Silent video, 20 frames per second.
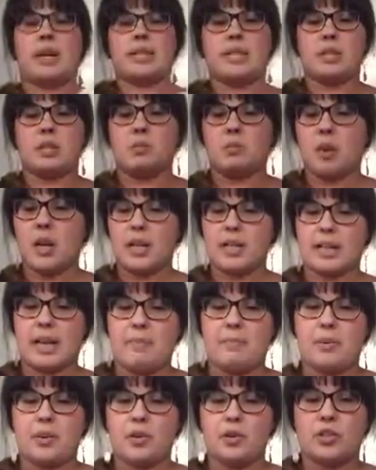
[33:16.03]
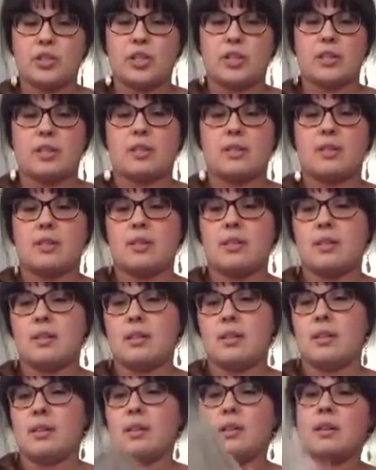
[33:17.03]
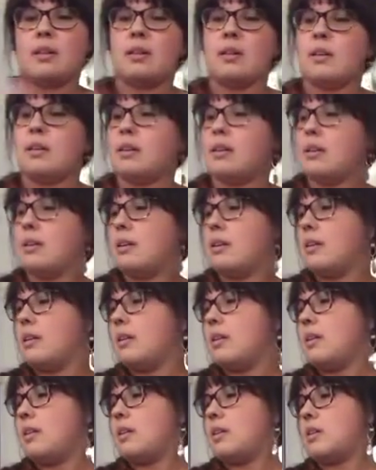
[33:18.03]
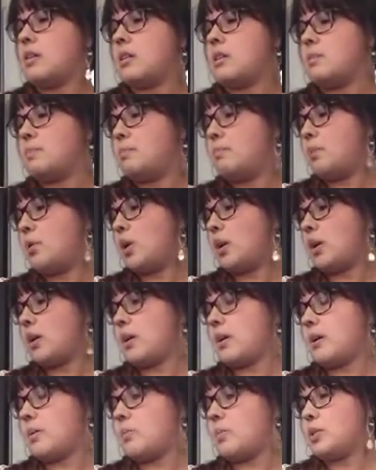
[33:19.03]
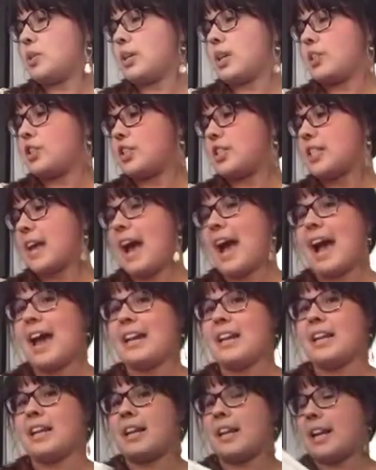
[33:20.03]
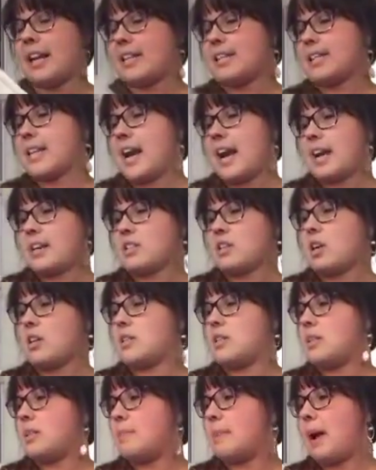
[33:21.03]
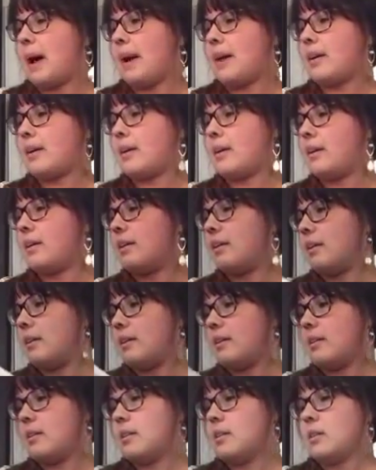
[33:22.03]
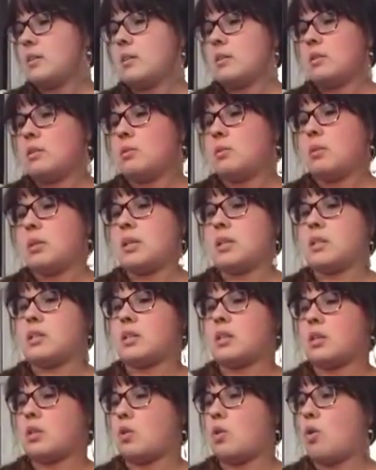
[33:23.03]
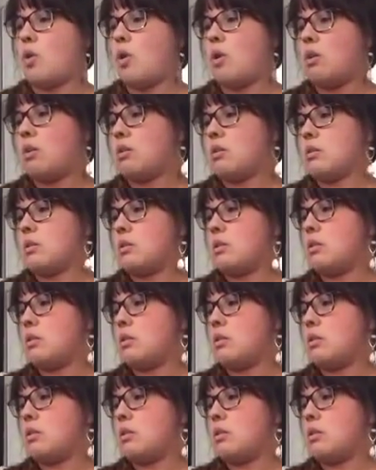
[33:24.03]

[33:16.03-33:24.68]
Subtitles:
I did was I purchased this book, which I just added and I tacked onto the back. What is it called?